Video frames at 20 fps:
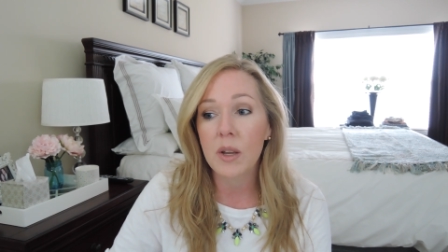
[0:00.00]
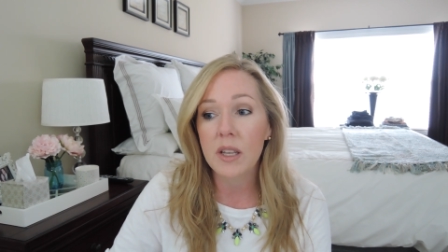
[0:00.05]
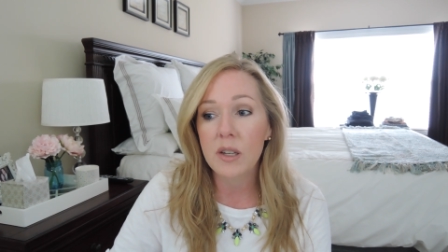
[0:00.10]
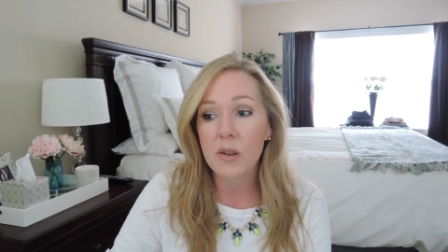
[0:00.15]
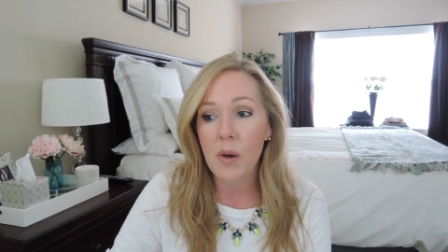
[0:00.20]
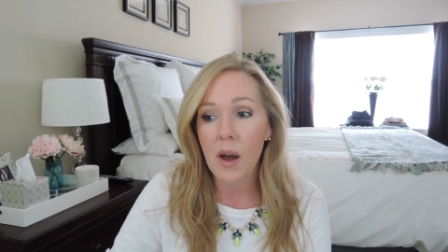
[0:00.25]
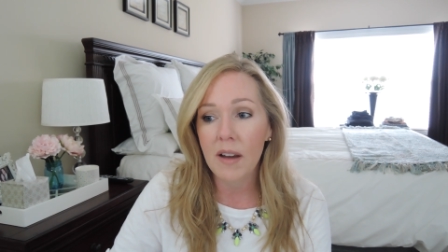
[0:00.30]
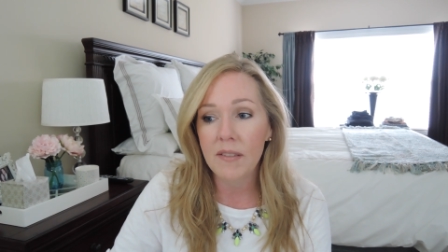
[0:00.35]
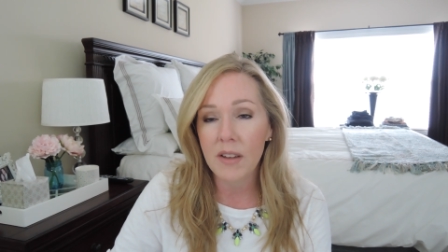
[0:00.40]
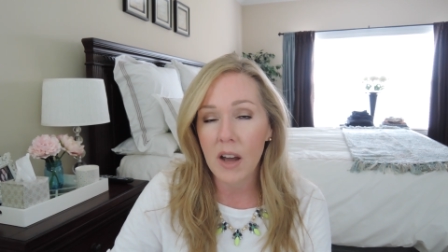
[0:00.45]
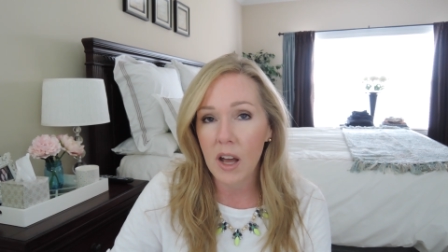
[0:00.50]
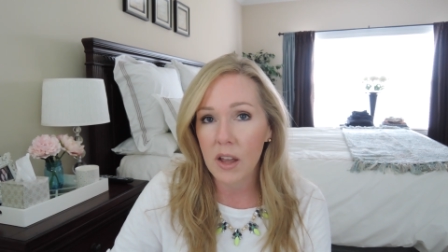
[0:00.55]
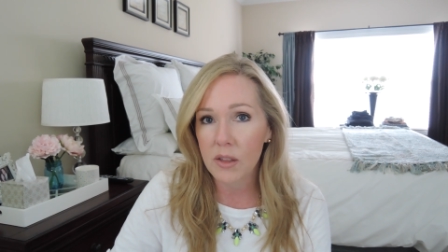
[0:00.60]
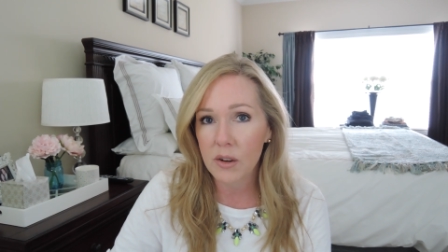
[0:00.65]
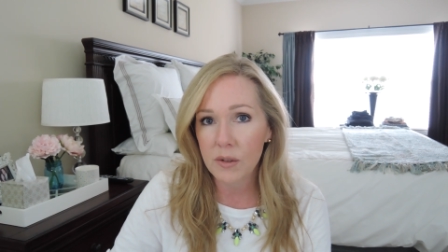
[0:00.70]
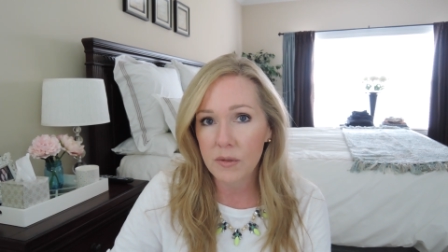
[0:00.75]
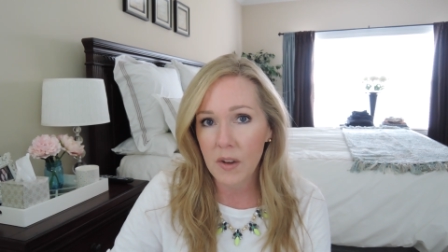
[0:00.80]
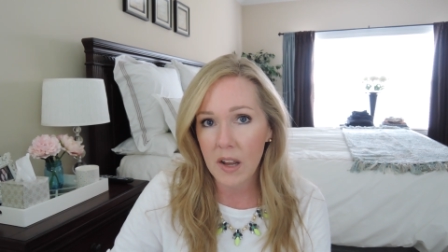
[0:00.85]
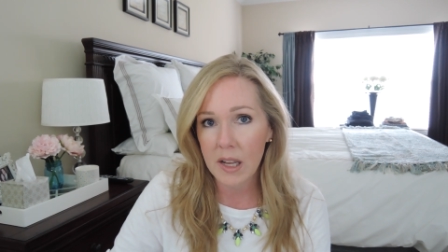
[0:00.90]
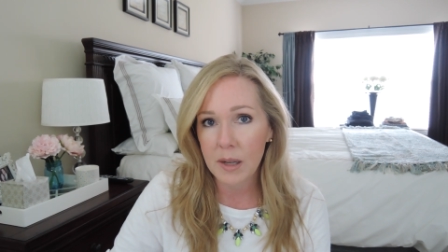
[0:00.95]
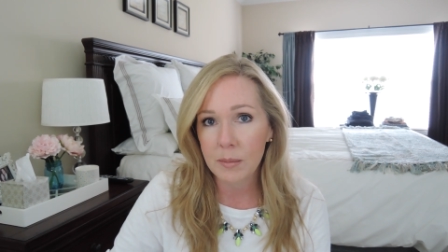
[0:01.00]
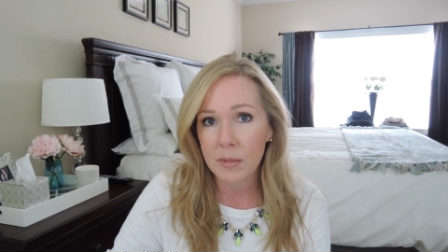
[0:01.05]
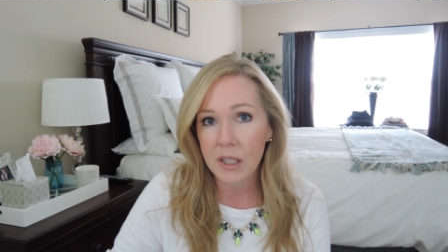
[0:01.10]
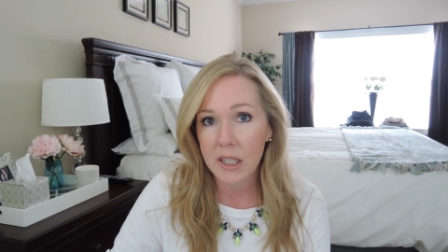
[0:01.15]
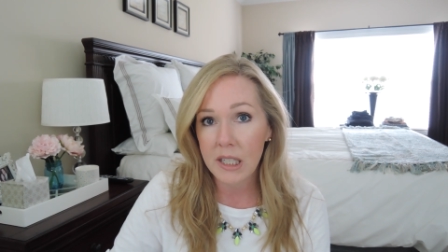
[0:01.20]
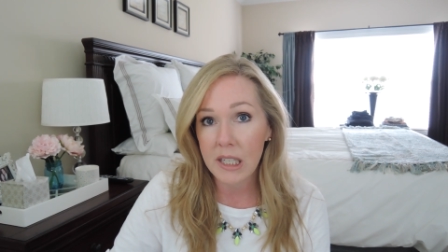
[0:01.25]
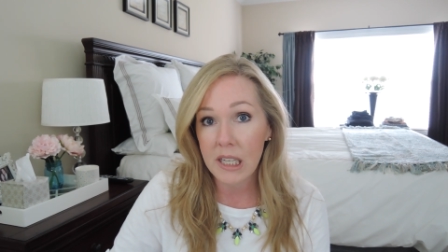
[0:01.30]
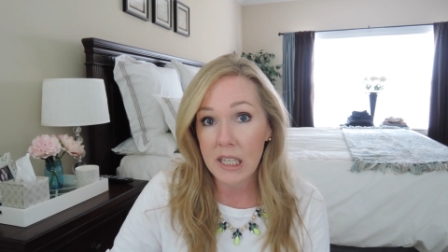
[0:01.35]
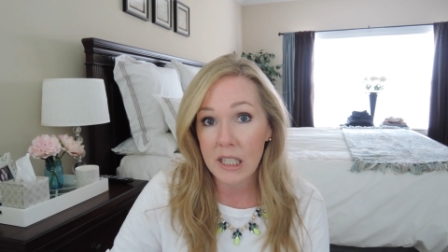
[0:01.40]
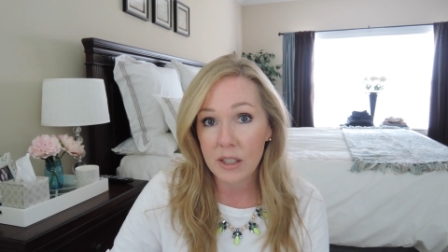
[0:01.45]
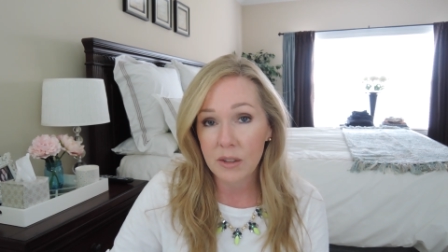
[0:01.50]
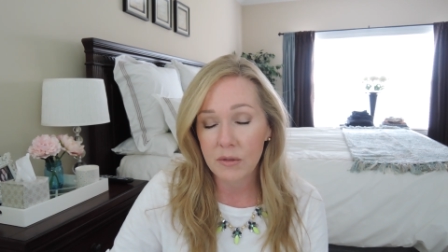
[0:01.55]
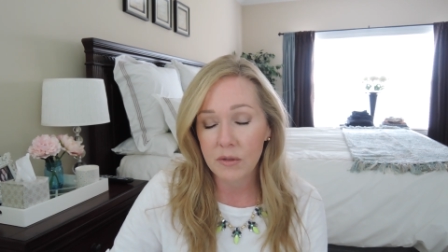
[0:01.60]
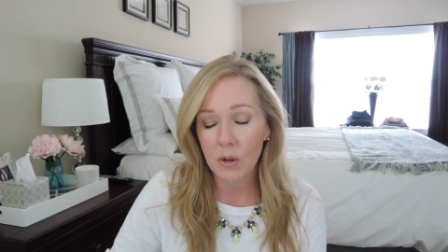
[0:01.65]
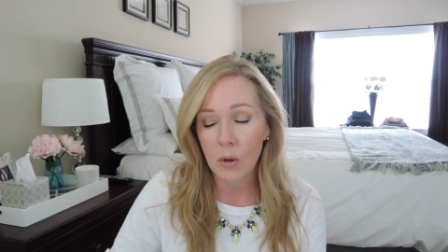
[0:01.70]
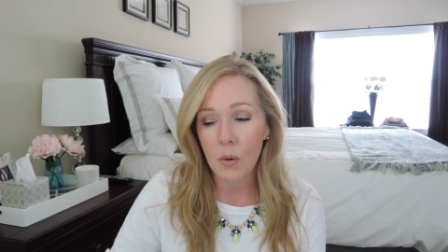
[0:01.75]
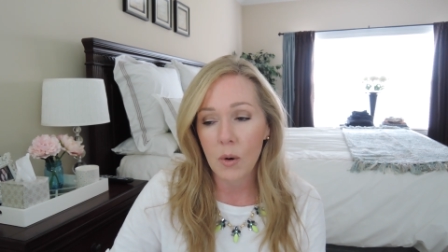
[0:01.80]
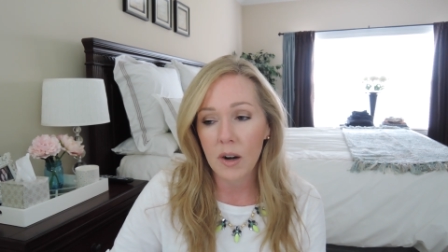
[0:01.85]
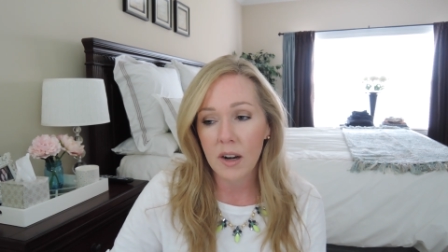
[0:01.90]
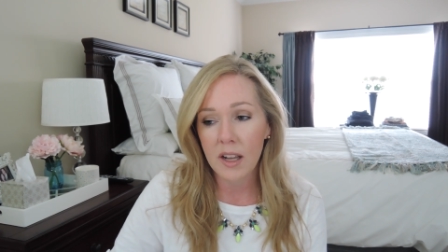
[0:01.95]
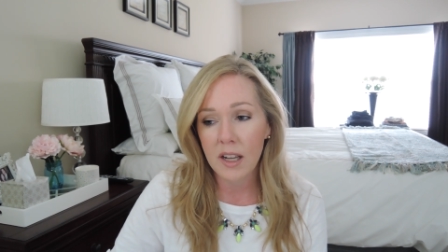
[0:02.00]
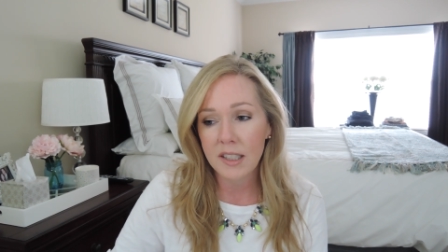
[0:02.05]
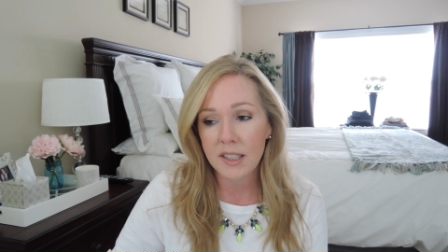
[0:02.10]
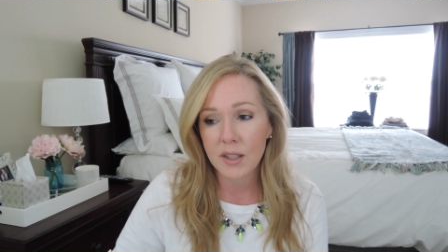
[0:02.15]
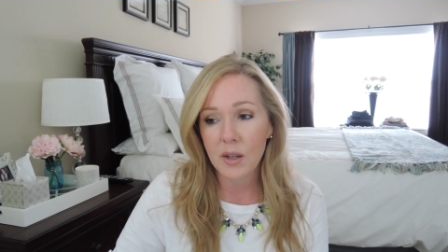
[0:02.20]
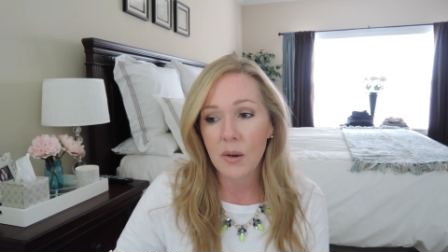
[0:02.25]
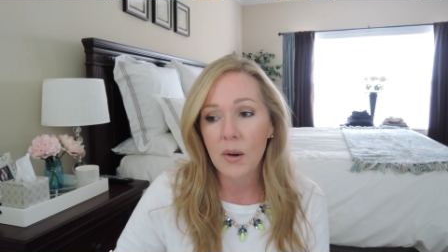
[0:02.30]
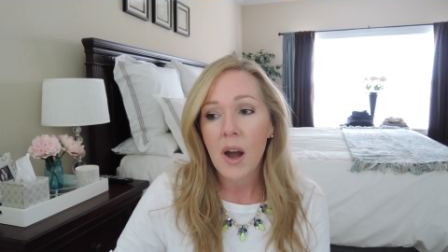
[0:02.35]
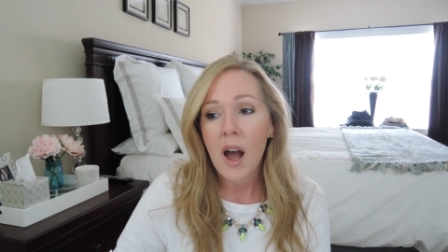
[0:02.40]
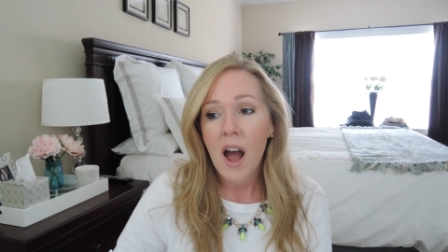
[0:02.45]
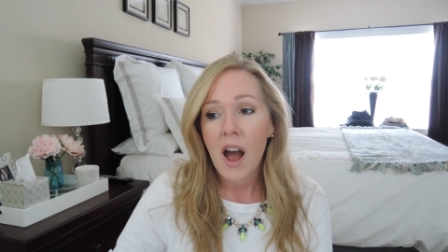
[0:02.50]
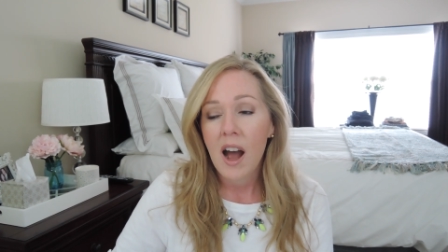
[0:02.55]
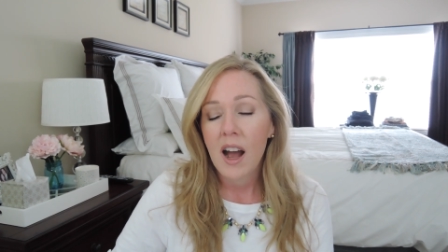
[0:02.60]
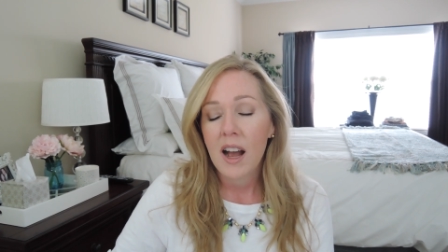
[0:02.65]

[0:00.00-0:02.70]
We do have other family in Florida. So,